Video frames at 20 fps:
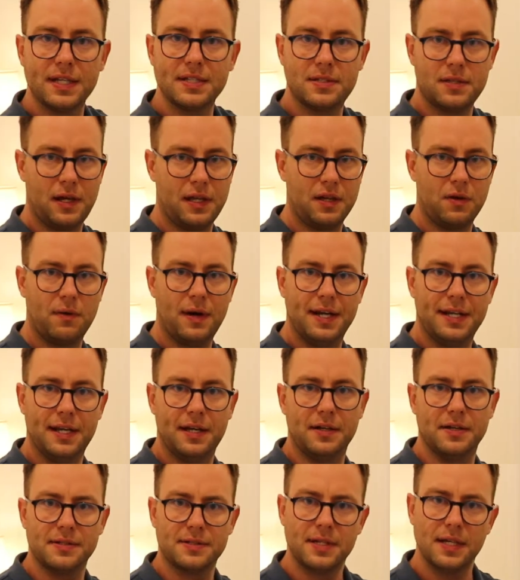inside the
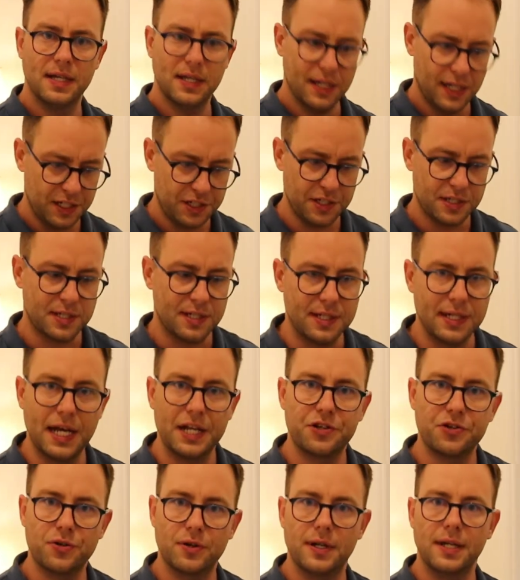radiators. It just
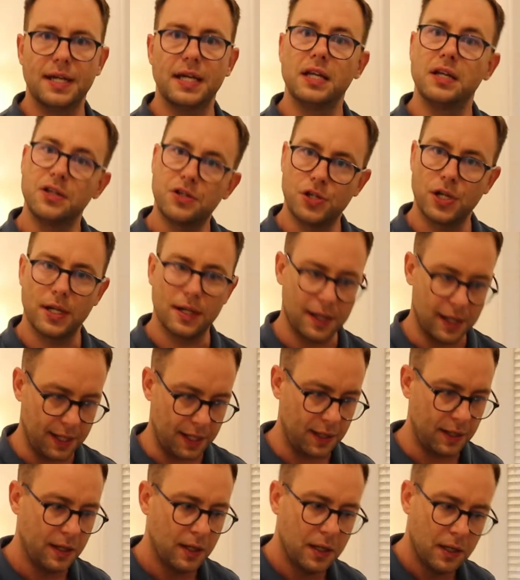naturally and
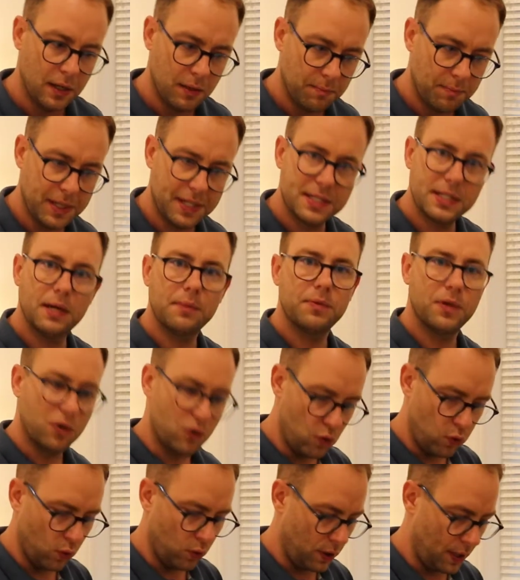gently picks up the
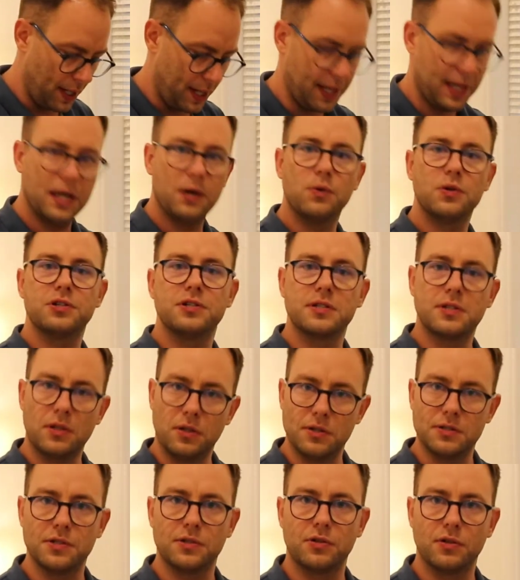cooler air, which is
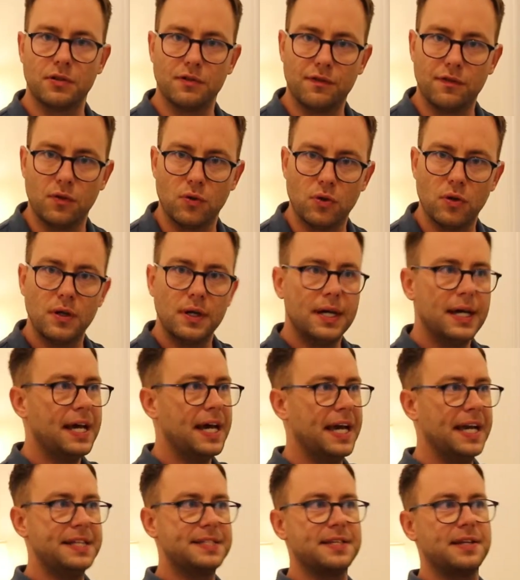closer to the floor,
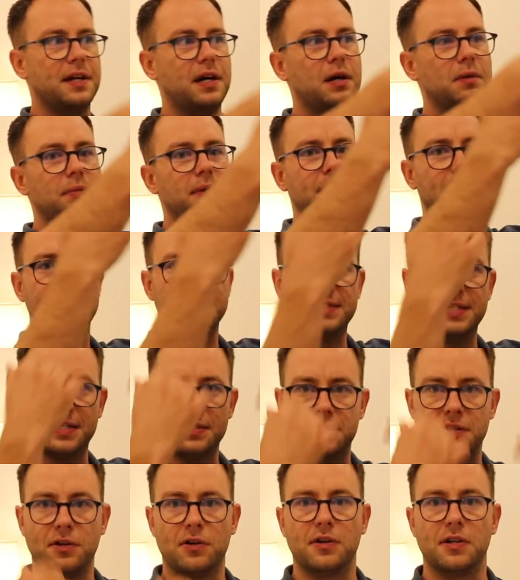heats it up and
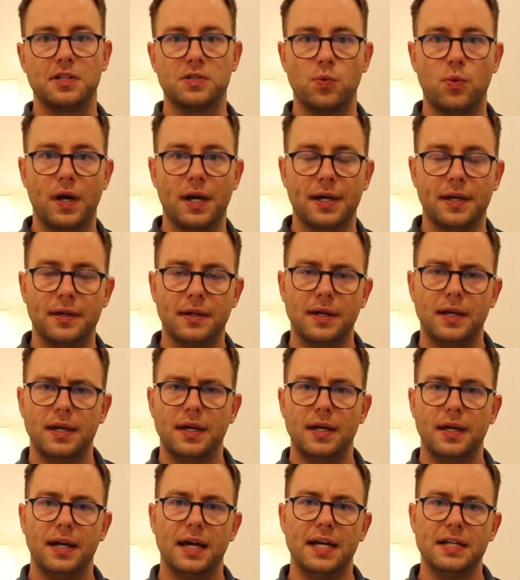sends it on its way.
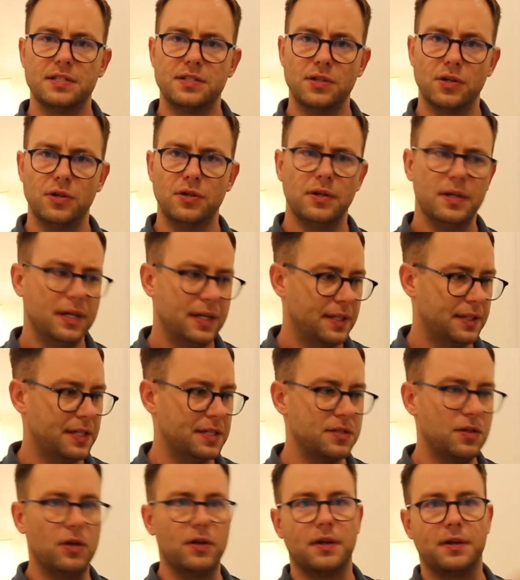And so
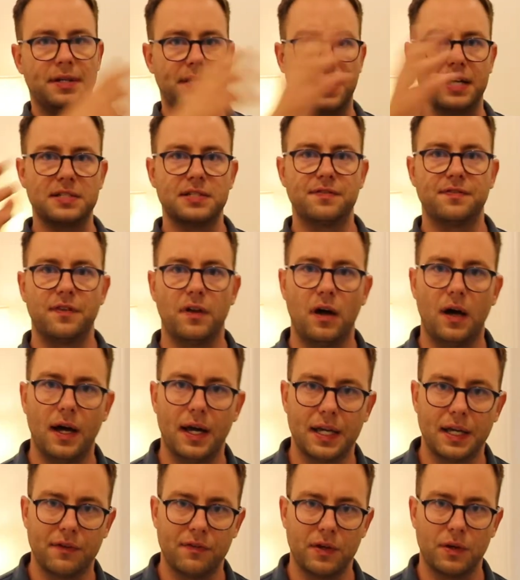there's not dust
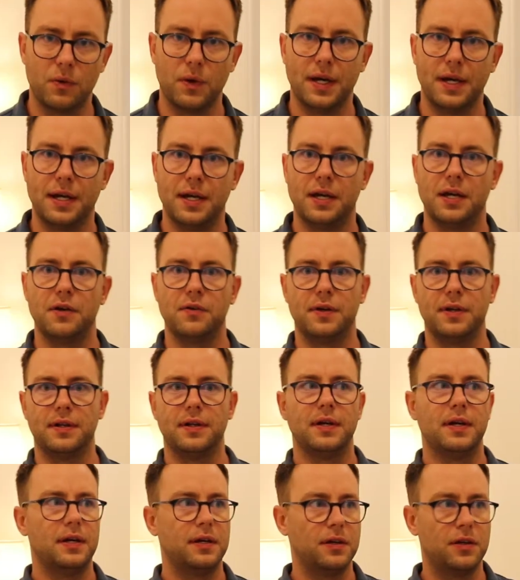flying everywhere,
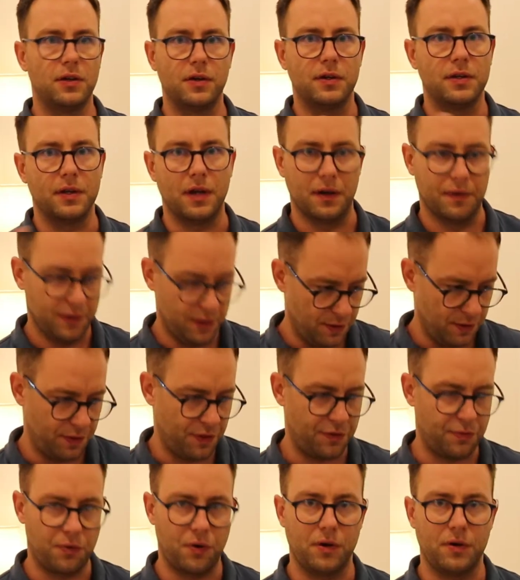and you know, your
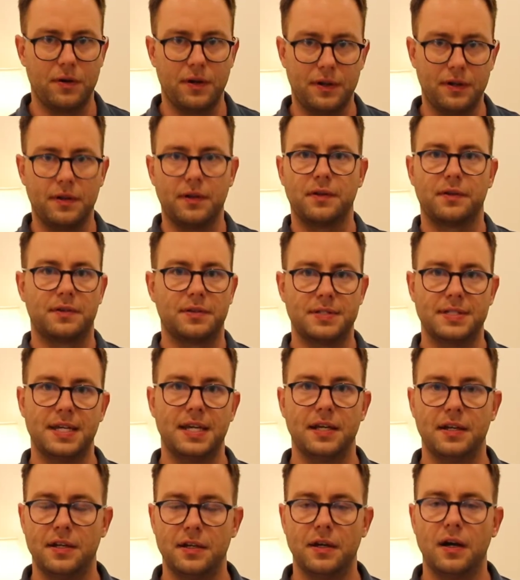throat and your
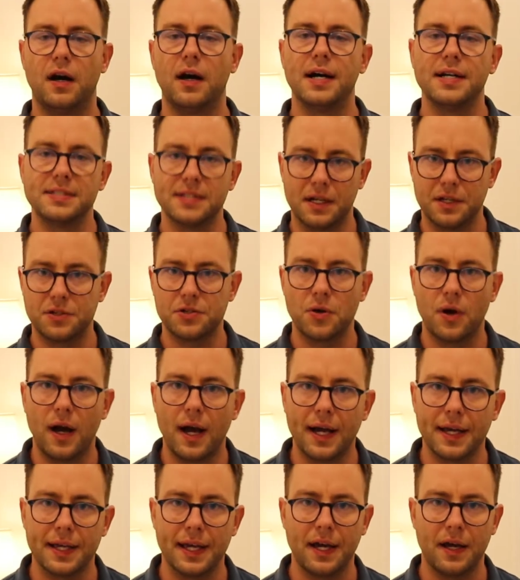skin and your eyes aren't
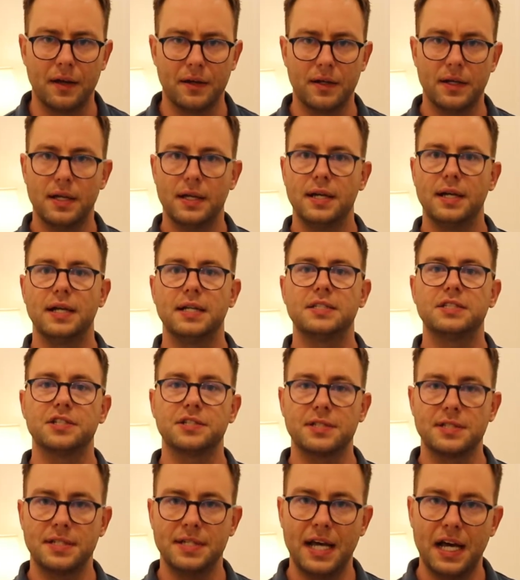drying out. It's
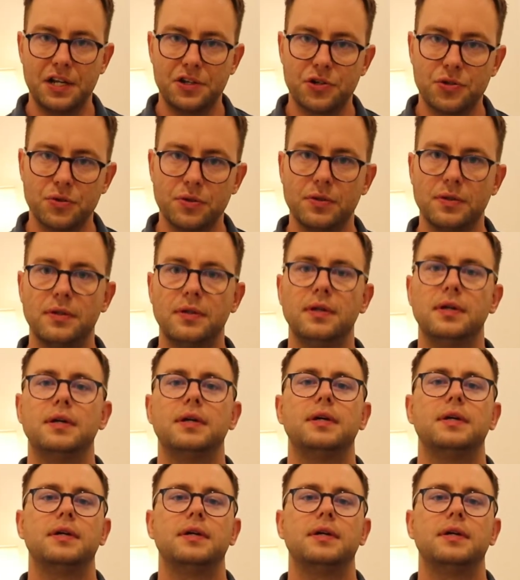just natural,